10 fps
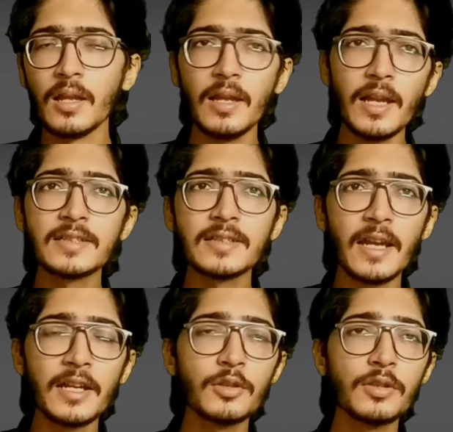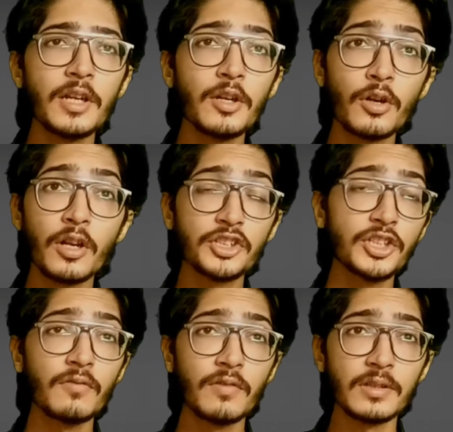Let's get to the
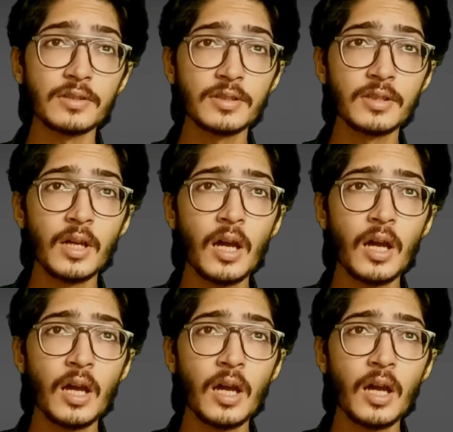introduction first.